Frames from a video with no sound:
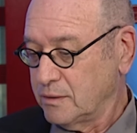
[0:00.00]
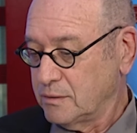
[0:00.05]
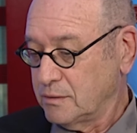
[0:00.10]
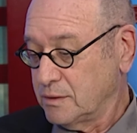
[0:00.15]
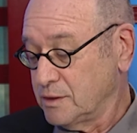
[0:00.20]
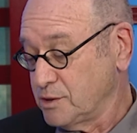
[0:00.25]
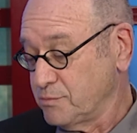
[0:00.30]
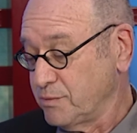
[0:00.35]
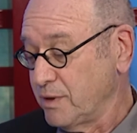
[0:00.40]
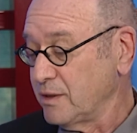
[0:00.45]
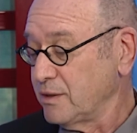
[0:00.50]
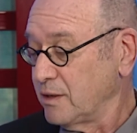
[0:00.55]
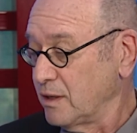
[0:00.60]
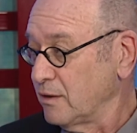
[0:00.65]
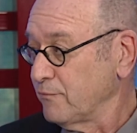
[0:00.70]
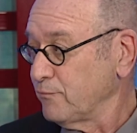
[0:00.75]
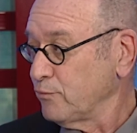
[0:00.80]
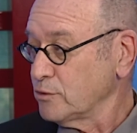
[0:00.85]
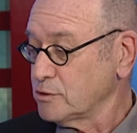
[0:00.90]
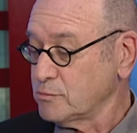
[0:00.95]
Israeli
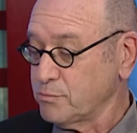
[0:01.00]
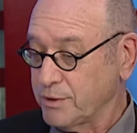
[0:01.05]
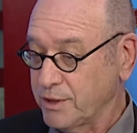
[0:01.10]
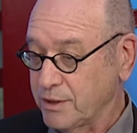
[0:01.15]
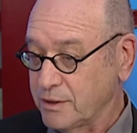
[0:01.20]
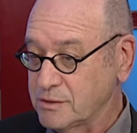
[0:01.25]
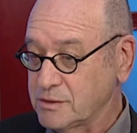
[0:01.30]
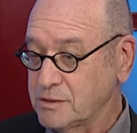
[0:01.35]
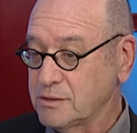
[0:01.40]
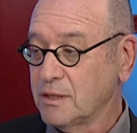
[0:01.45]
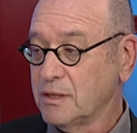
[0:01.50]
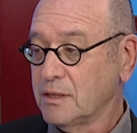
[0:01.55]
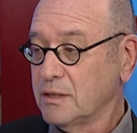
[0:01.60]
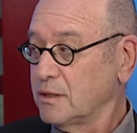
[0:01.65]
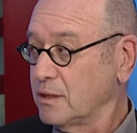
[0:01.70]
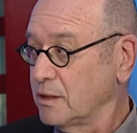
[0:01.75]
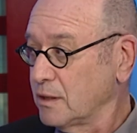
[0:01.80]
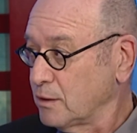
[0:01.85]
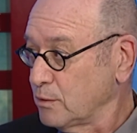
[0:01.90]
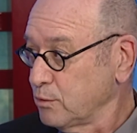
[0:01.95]
Air Force planes,
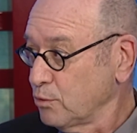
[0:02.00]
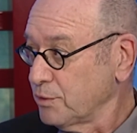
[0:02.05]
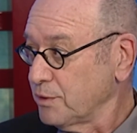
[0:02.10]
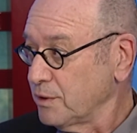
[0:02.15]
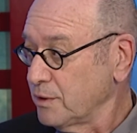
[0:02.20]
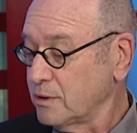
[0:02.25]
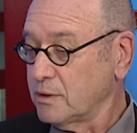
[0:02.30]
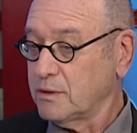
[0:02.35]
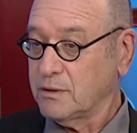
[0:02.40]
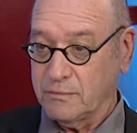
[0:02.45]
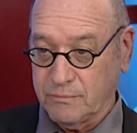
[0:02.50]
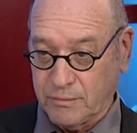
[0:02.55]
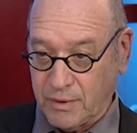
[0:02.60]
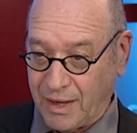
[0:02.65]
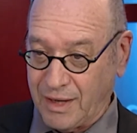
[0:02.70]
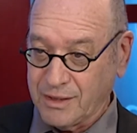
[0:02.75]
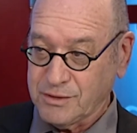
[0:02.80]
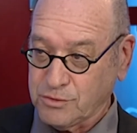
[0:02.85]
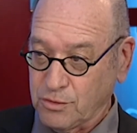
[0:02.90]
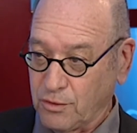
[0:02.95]
including
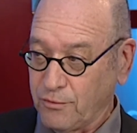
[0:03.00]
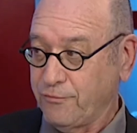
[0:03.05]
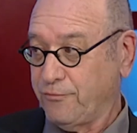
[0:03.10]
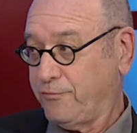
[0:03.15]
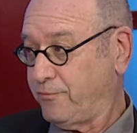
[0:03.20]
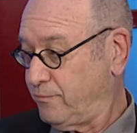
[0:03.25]
as of